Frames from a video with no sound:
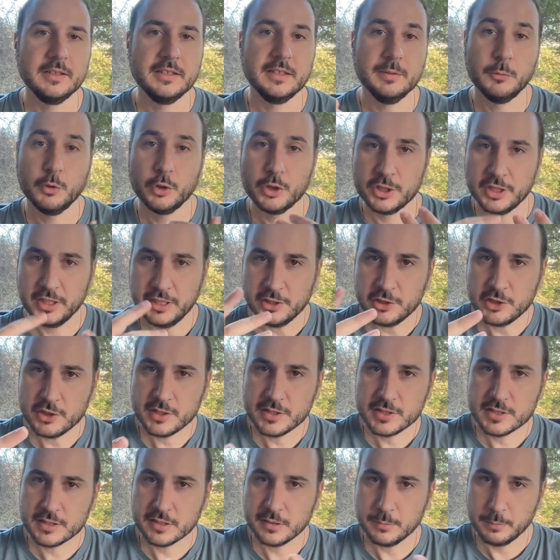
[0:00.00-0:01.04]
The more it
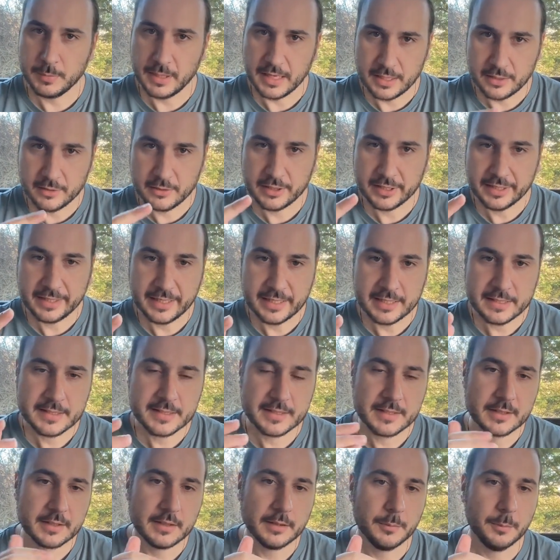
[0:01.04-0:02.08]
ages, the better it
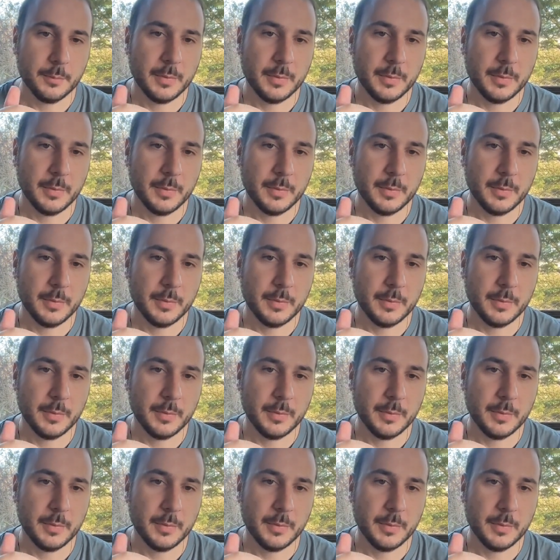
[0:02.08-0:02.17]
gets.